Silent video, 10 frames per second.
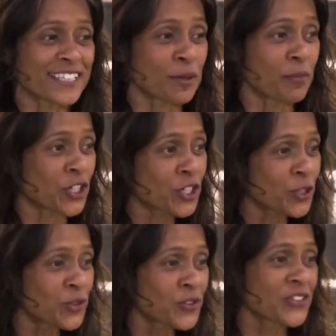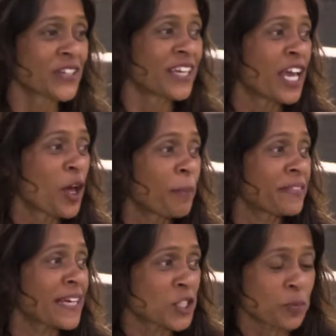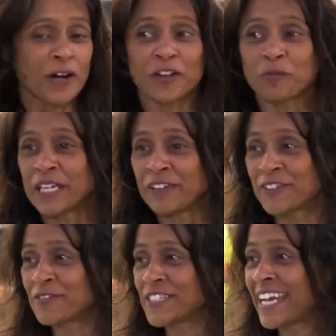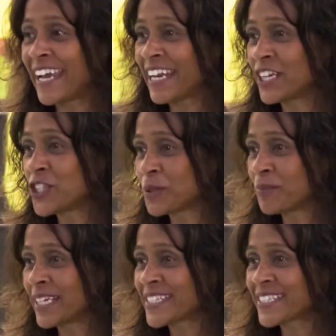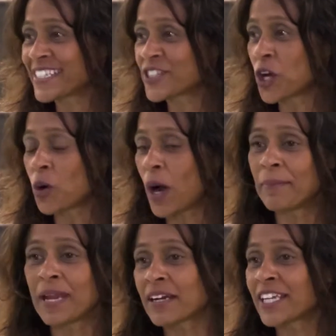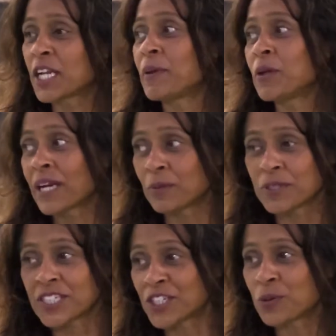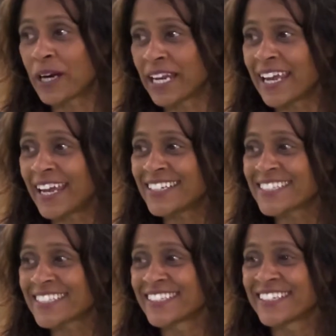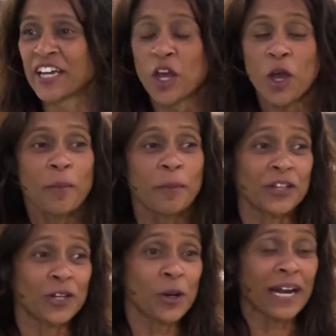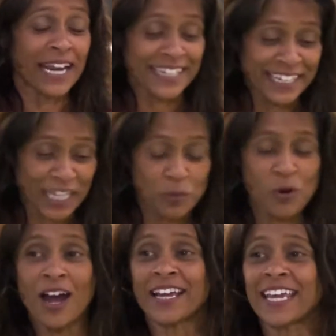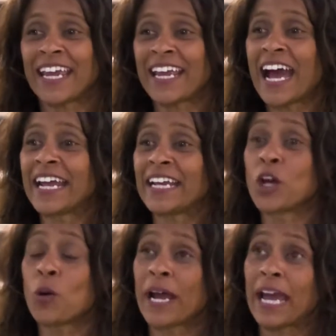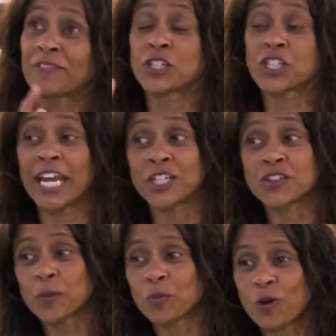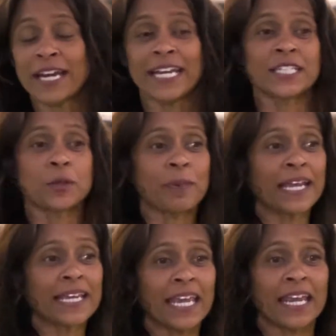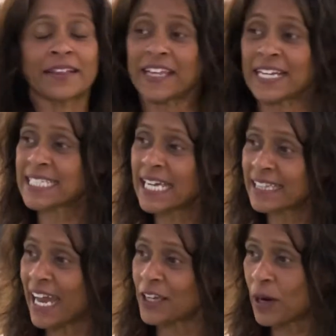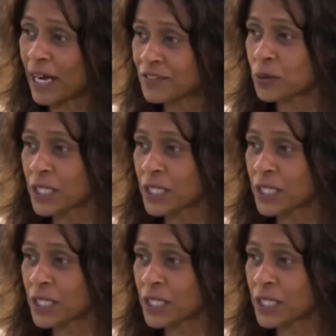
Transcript: some issues, but that's part of being 58 and a gymnast. So I'm not going to be what I was at 28. But you know what? I can keep walking. I know I have to change from running to biking, things like that. You have to